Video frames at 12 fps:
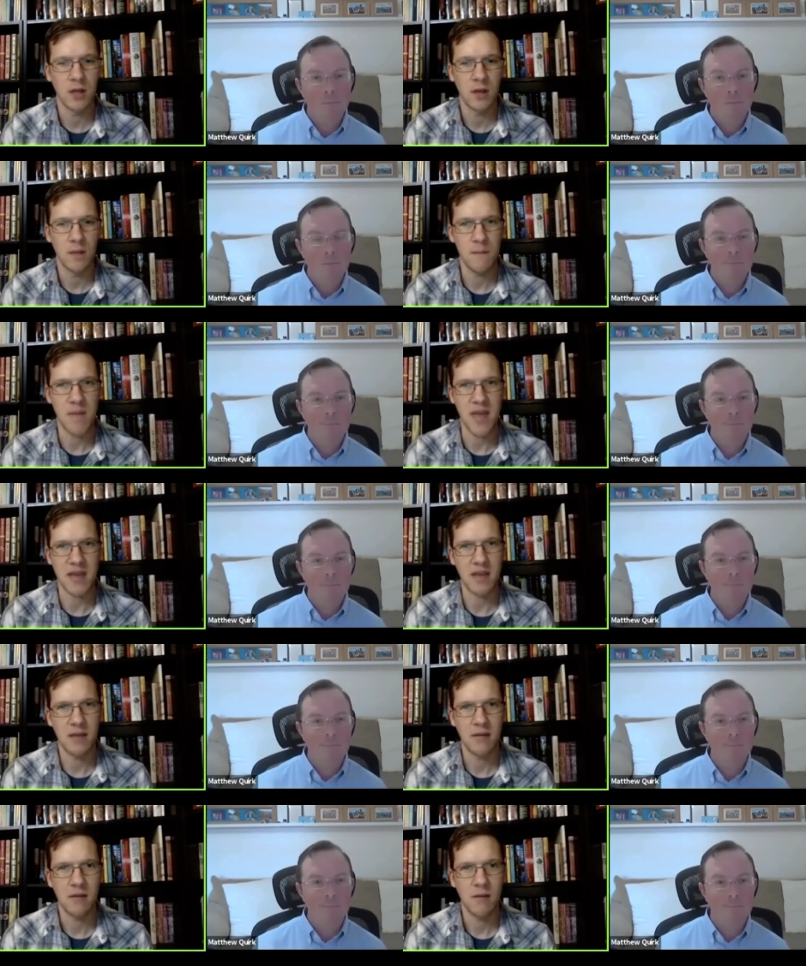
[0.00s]
Speaker 1: make
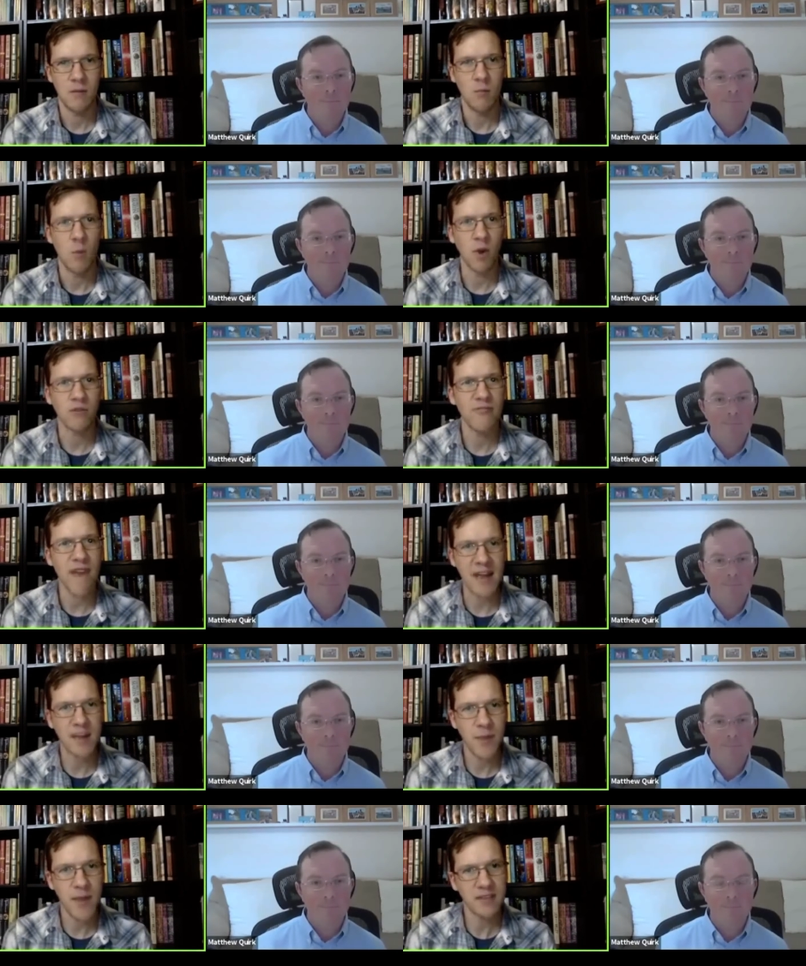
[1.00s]
more
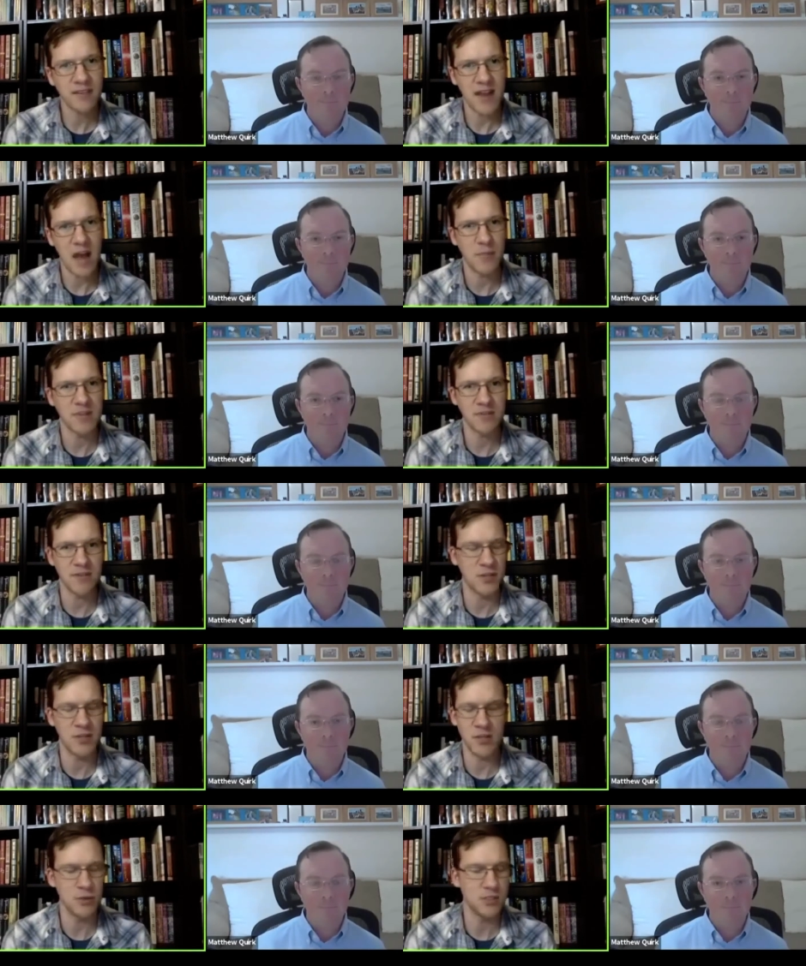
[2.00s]
fact-based, and how much of it
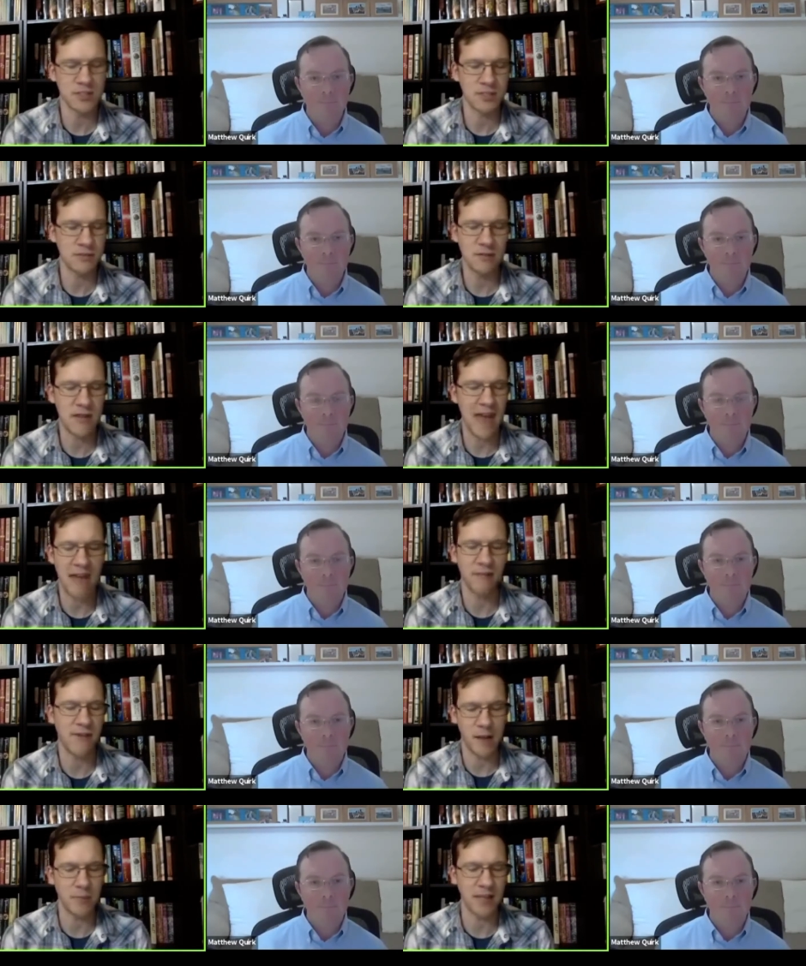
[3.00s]
do you just have
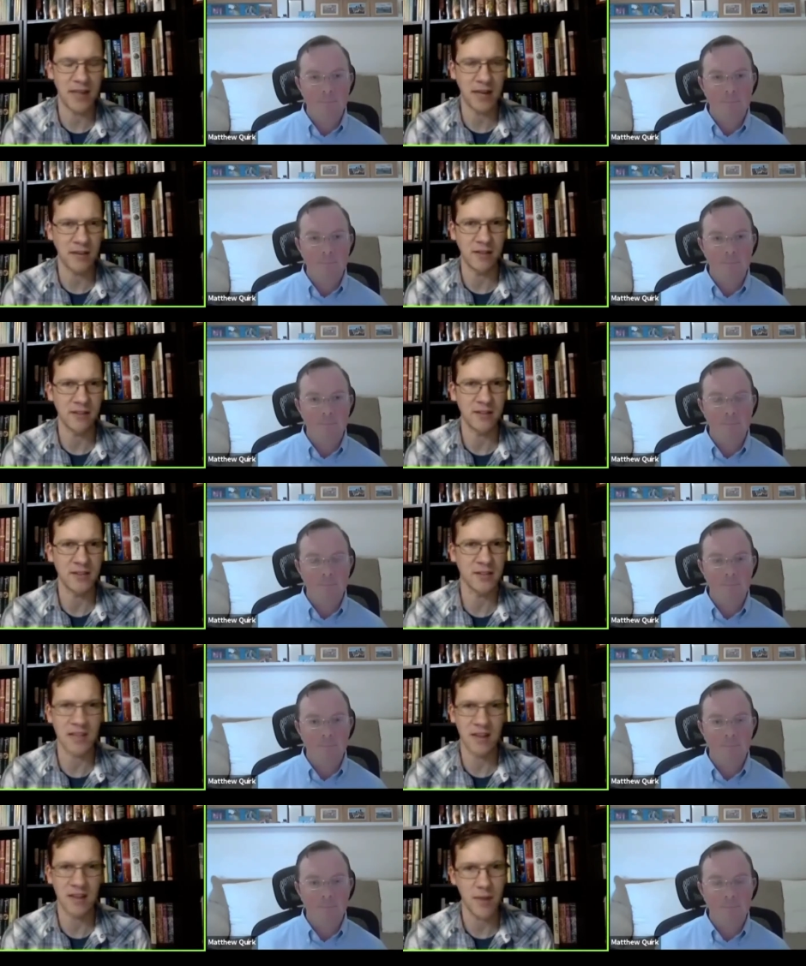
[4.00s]
fun planning this and just
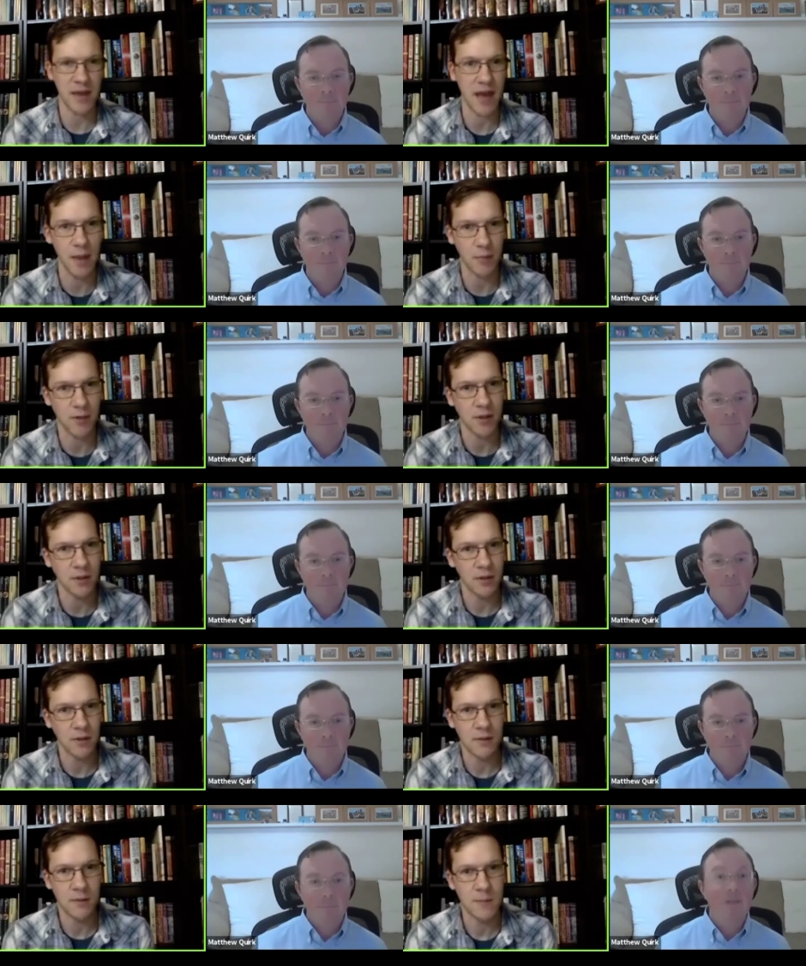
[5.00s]
kind of make up?
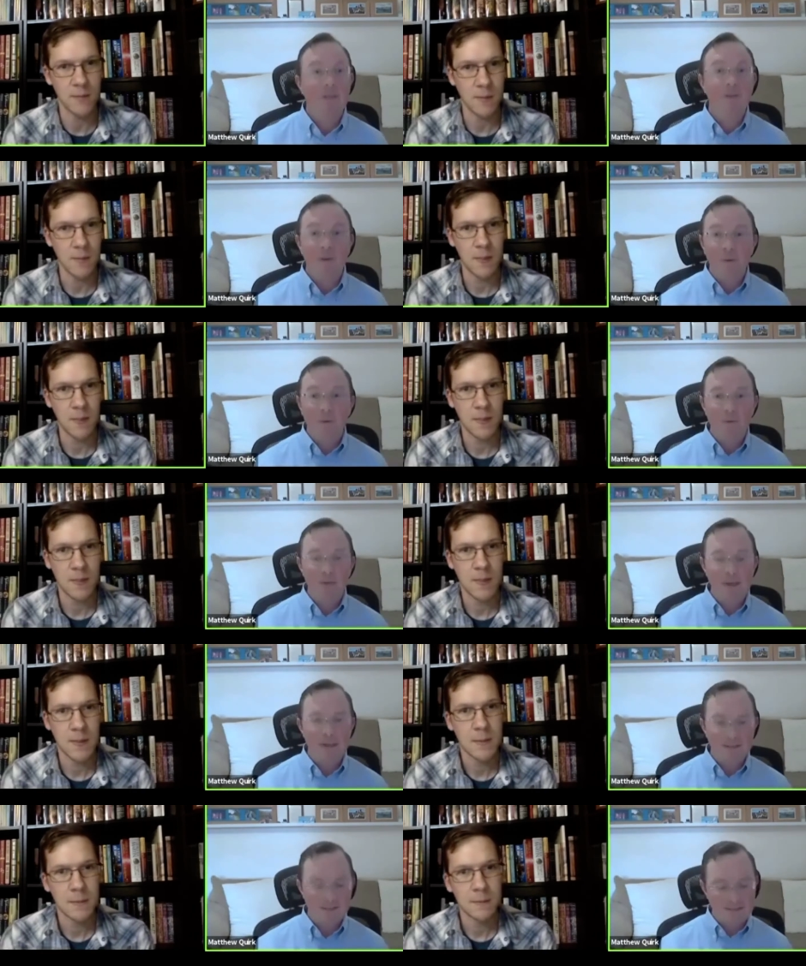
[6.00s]
Speaker 2: So
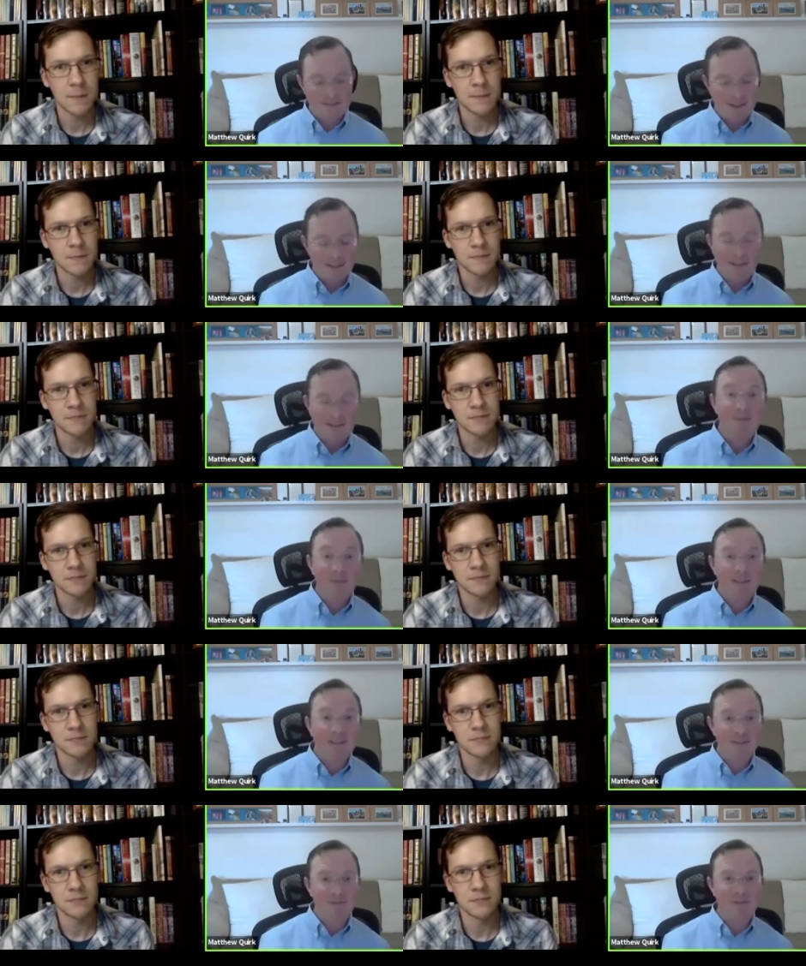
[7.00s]
that's a
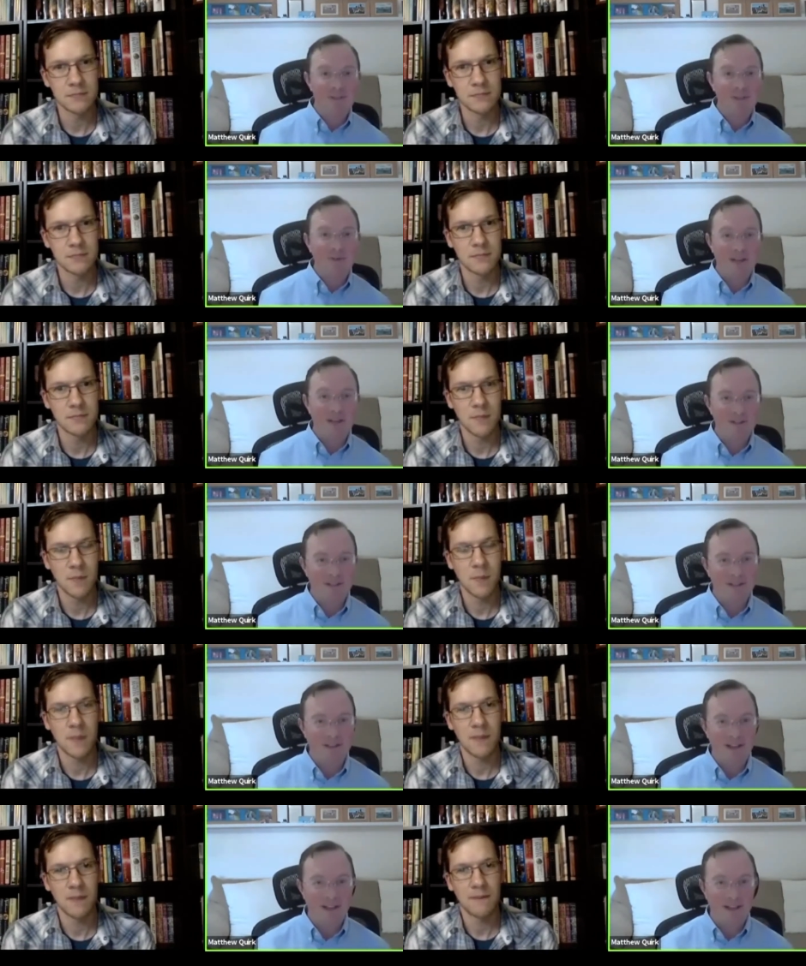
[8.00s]
really interesting
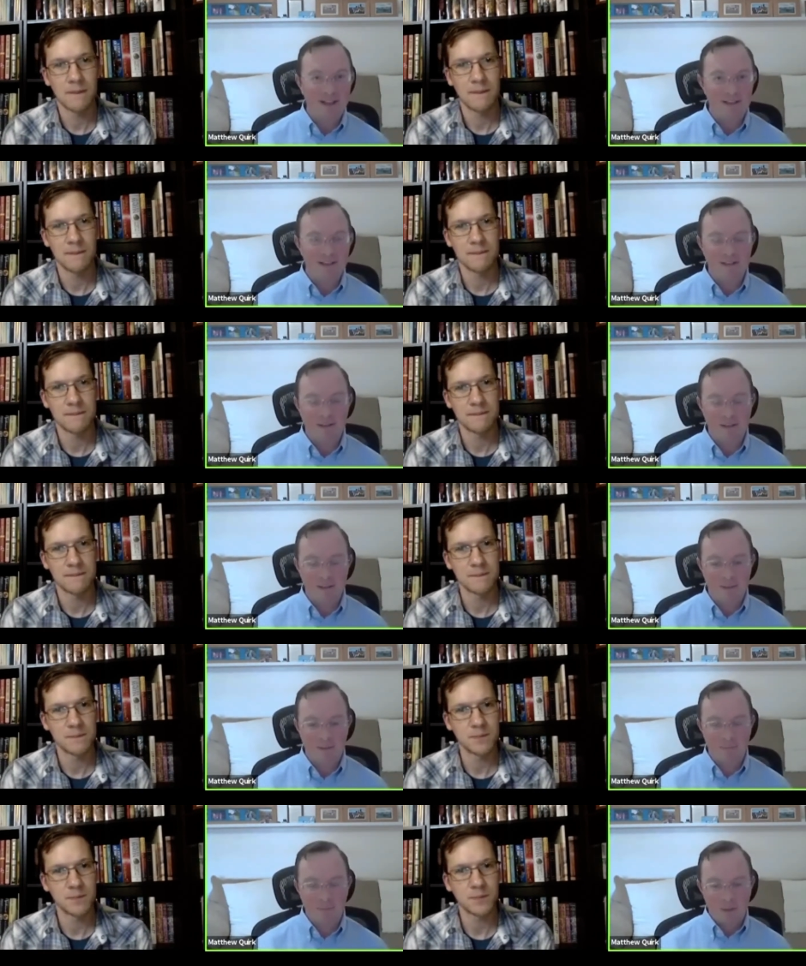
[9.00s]
question. And
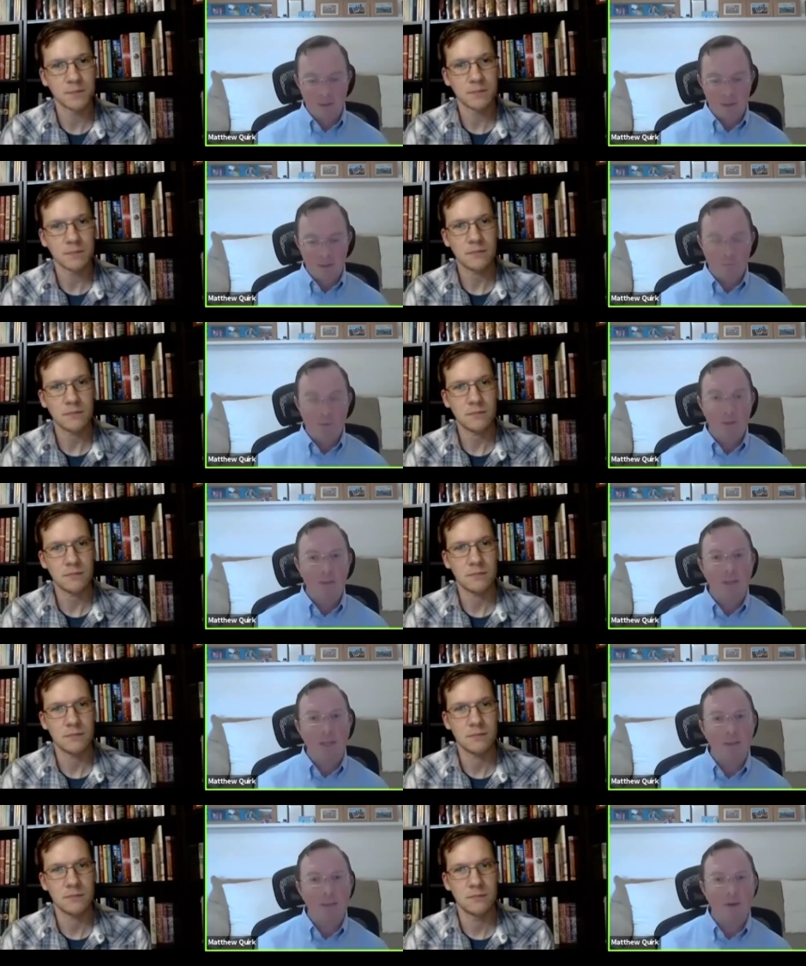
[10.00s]
it really
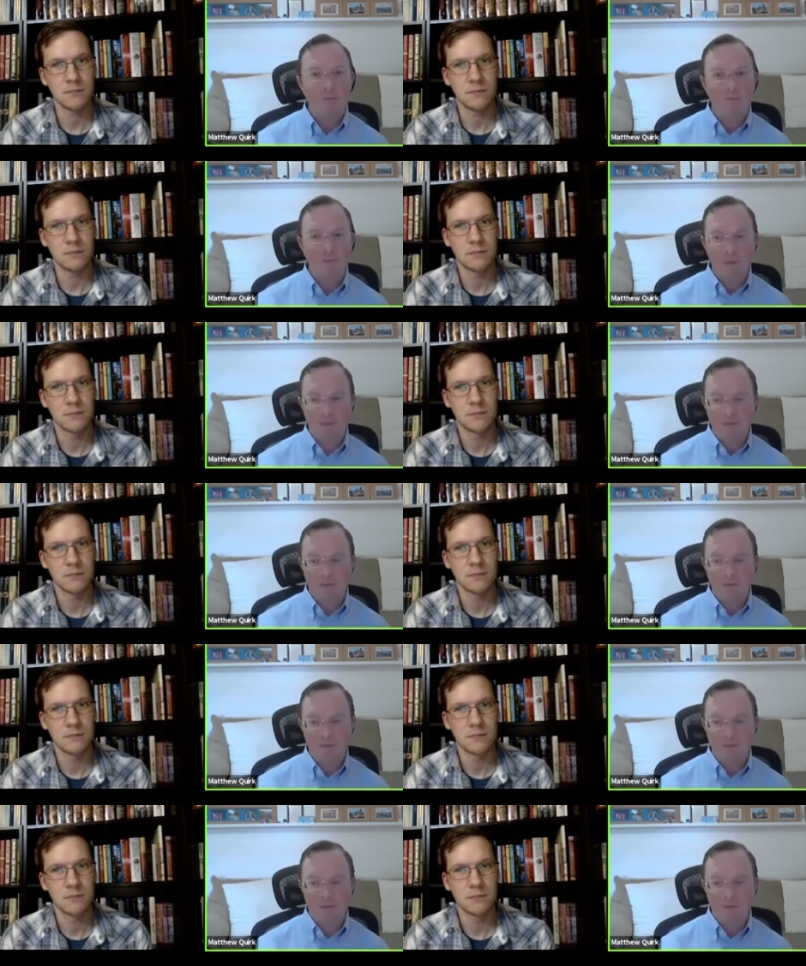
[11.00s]
came up for me